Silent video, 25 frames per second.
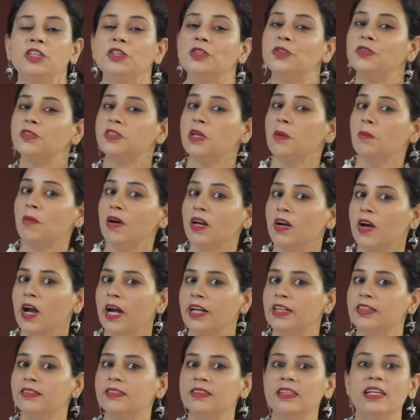To
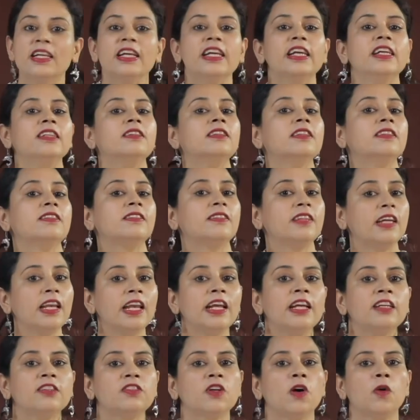summarize, in this
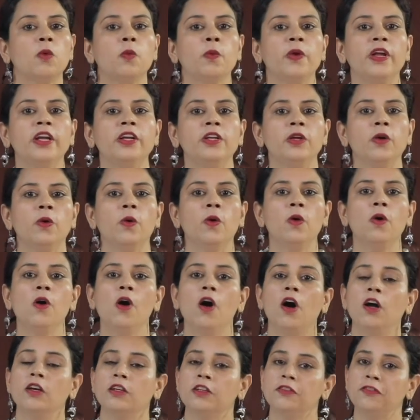series of video
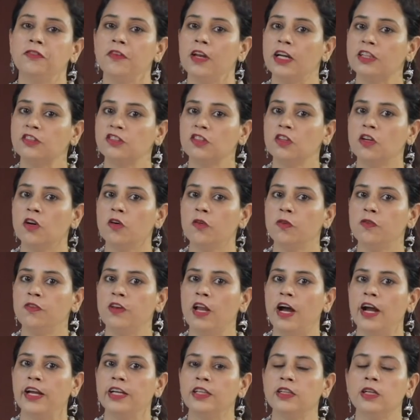on reflection of
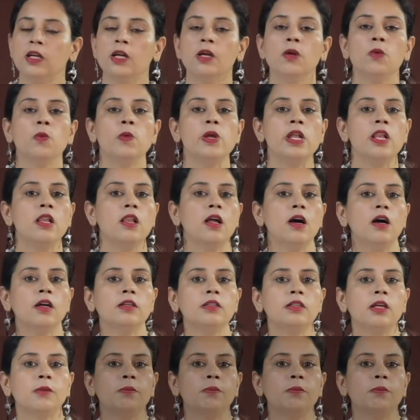light, we learnt